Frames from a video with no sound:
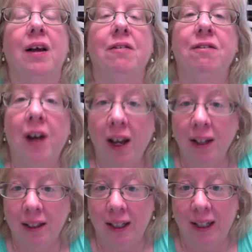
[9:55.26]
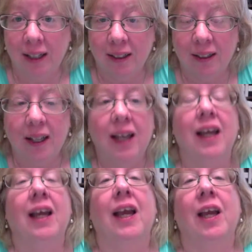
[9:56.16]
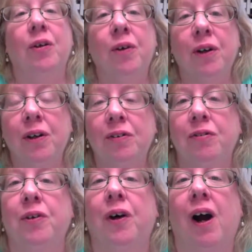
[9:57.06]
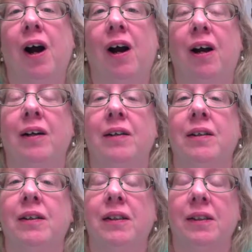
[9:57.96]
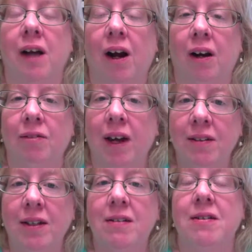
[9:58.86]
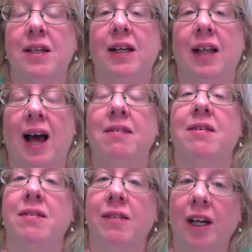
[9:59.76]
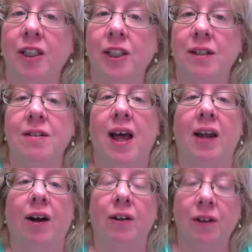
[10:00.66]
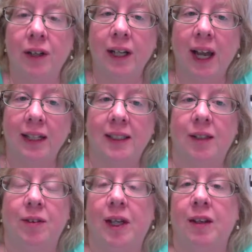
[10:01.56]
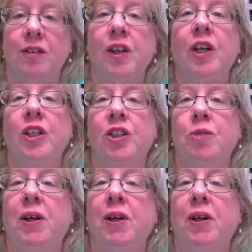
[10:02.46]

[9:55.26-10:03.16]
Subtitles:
Finally, in order for our our residency class discussions and our learning activities to be